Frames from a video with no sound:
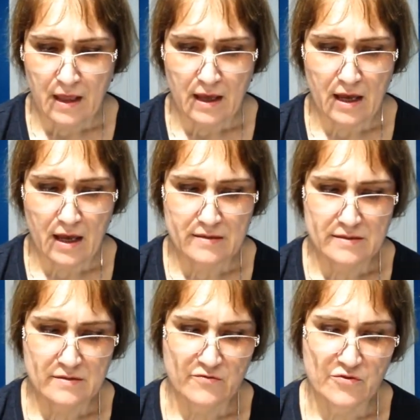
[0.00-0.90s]

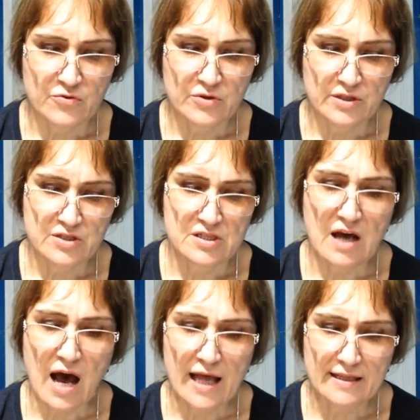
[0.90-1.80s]
as fuel in
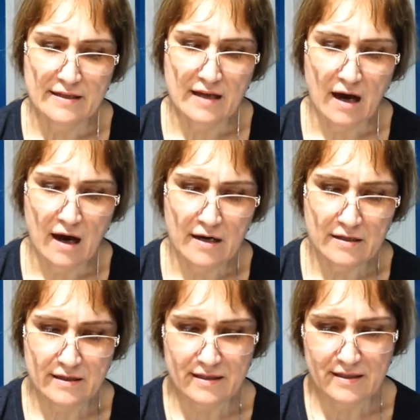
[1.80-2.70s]
Scotland,
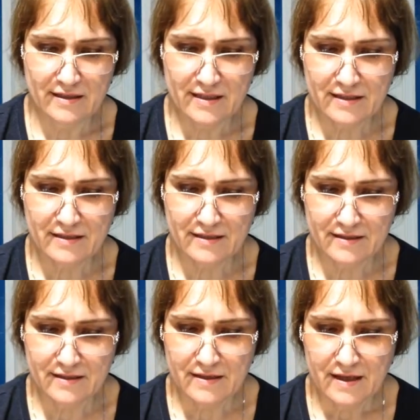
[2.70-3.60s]
Ireland, and
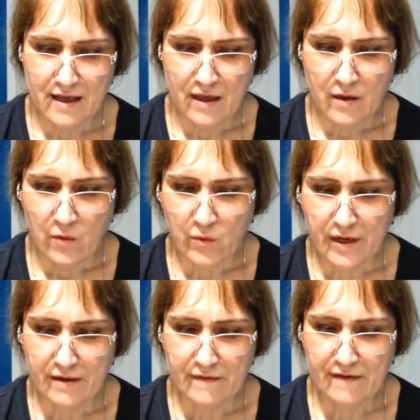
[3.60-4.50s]
England,
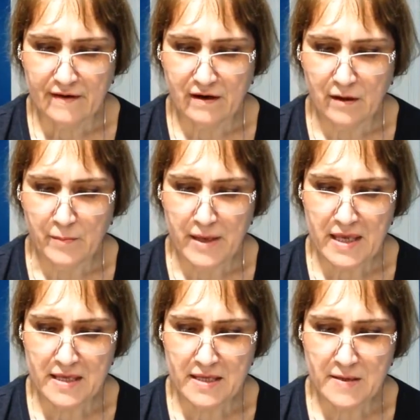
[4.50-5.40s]
where there are
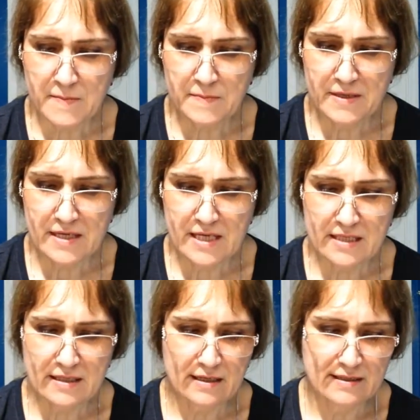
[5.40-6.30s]
many
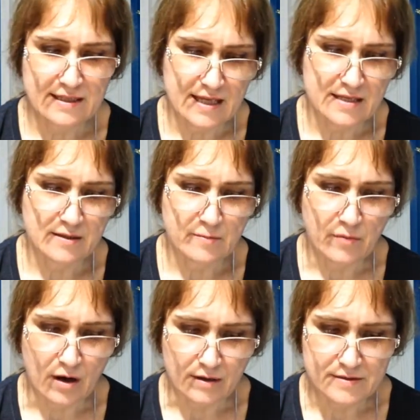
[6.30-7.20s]
peat-containing
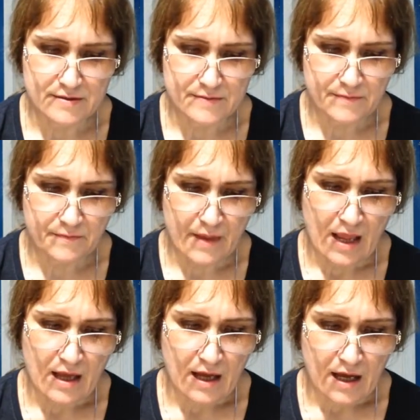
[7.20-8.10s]
bogs.
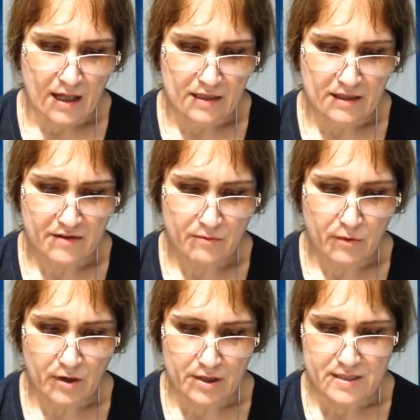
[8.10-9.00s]

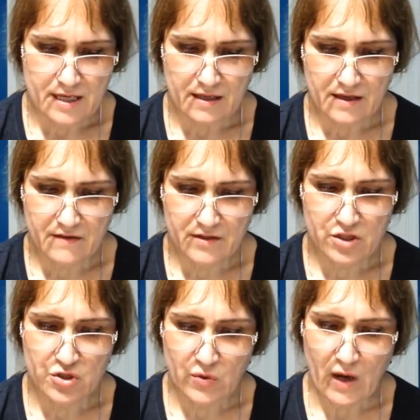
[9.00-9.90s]
Liverworts are given
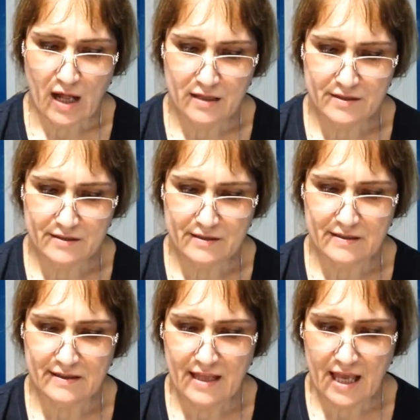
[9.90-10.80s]
two
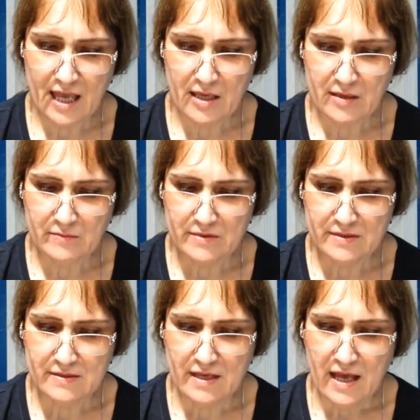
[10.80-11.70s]
alternate
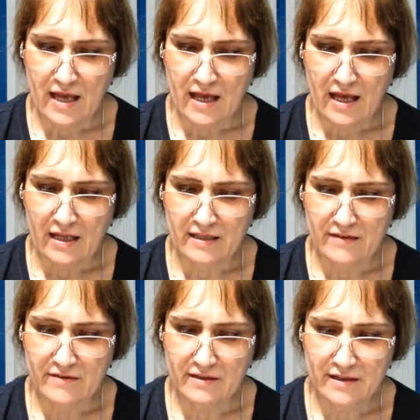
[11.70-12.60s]
names,
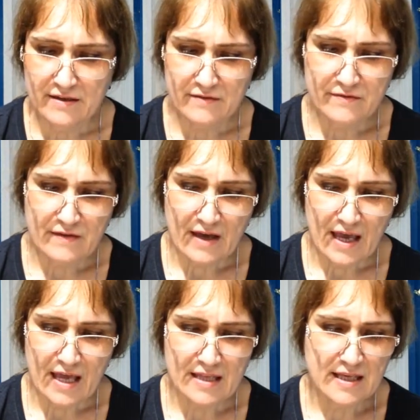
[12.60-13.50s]
liverleaf
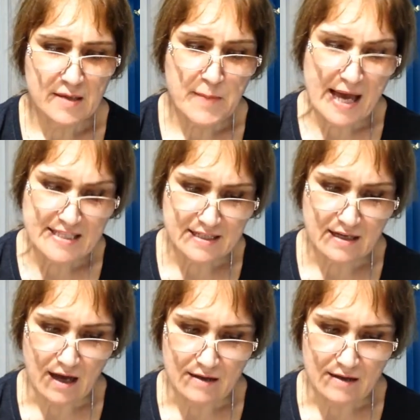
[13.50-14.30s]
and hepatica.